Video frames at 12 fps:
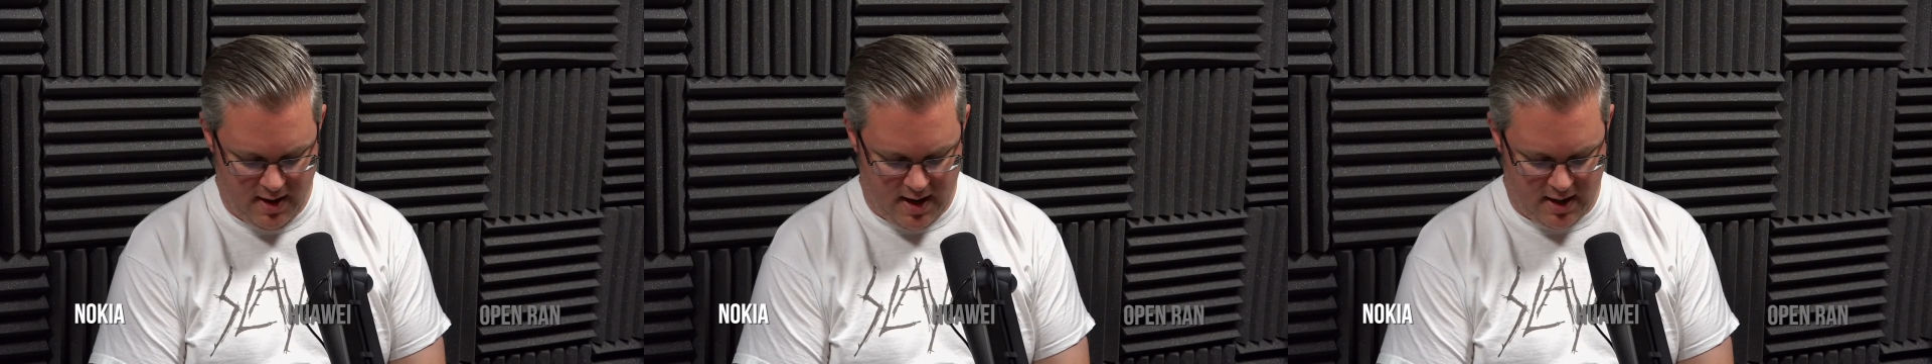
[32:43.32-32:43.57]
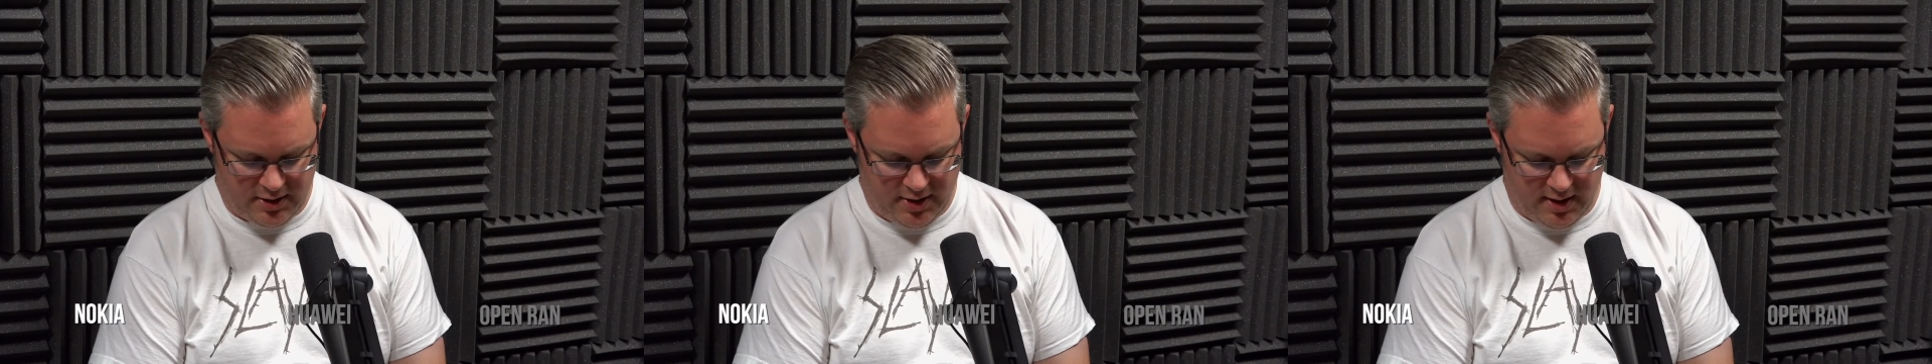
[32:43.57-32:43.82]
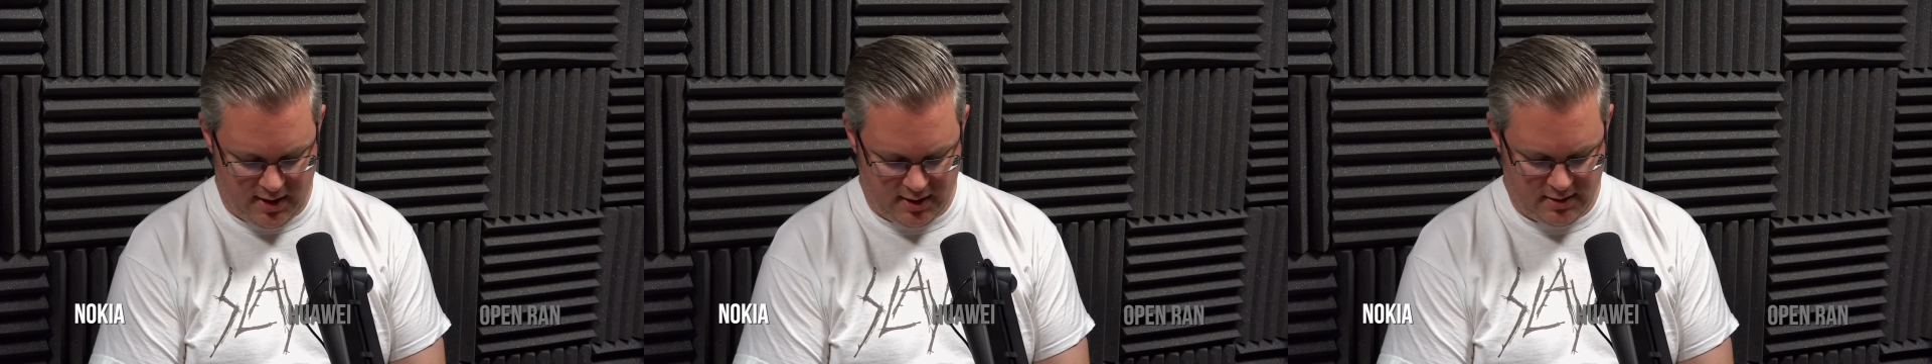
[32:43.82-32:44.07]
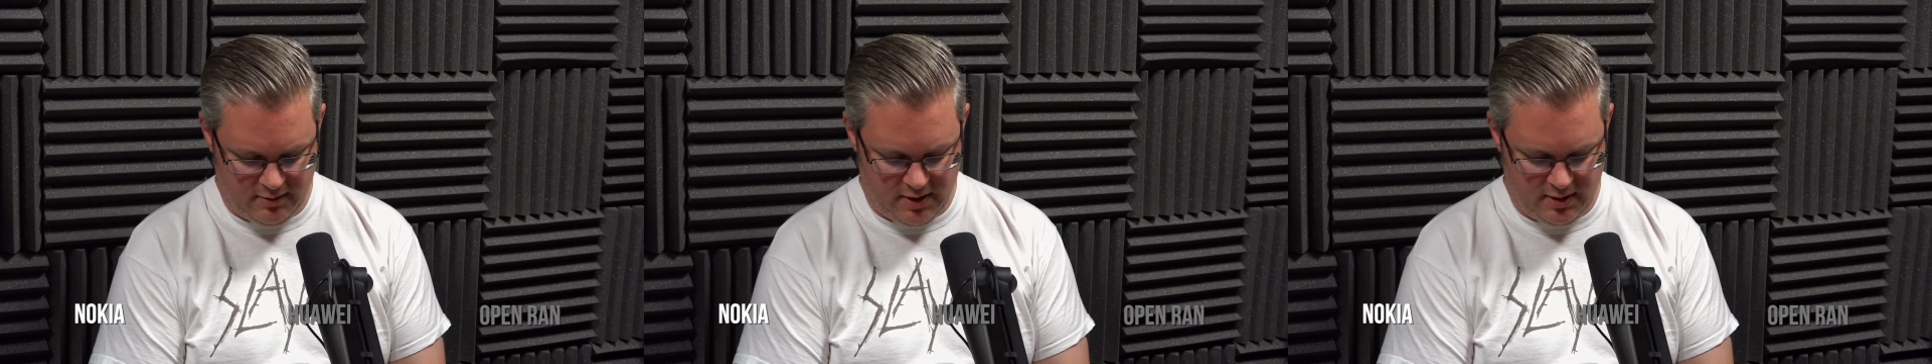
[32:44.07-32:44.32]
And she
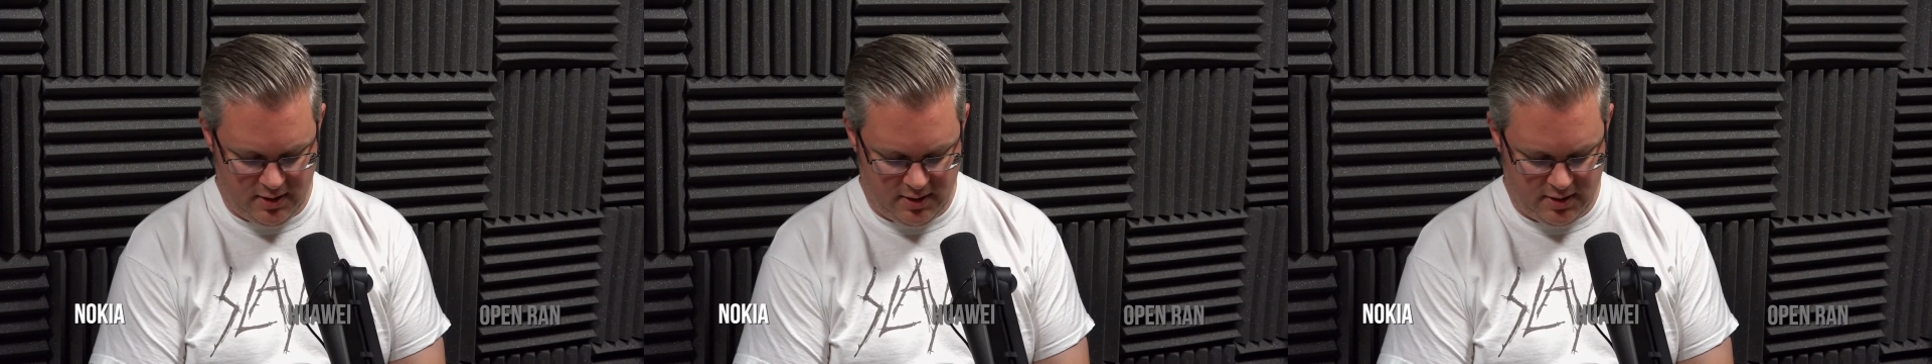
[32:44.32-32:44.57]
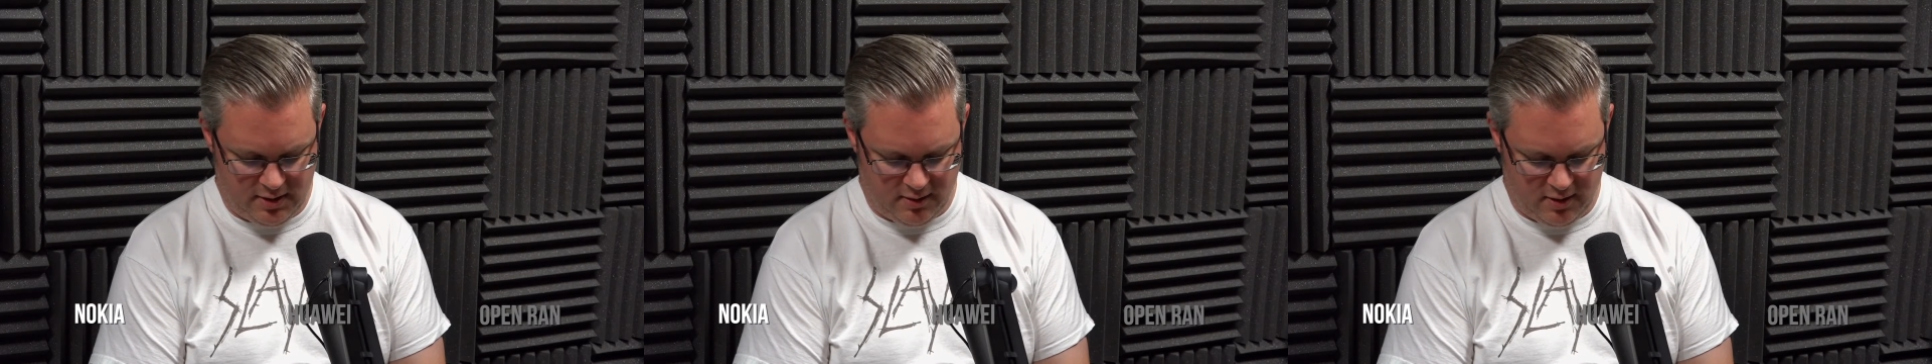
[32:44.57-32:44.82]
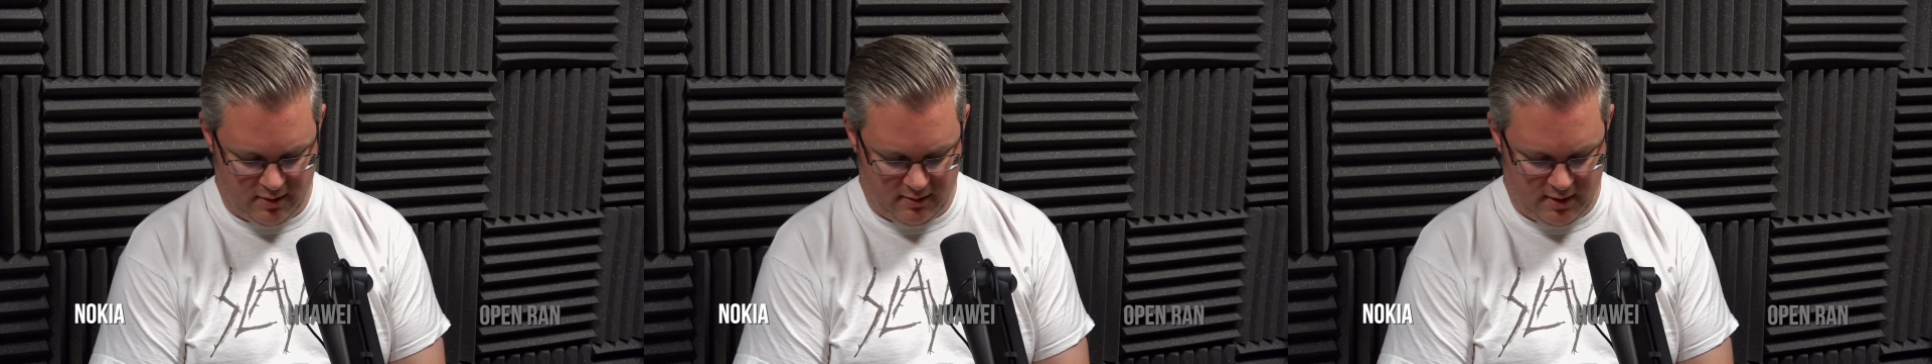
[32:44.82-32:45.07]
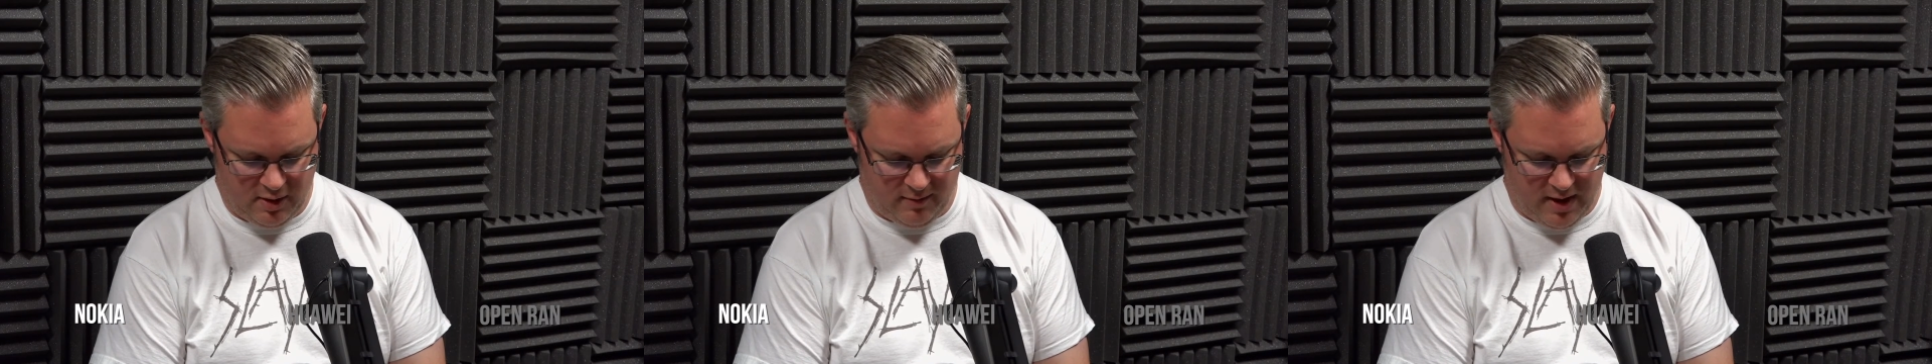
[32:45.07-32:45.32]
goes, well, you should talk a little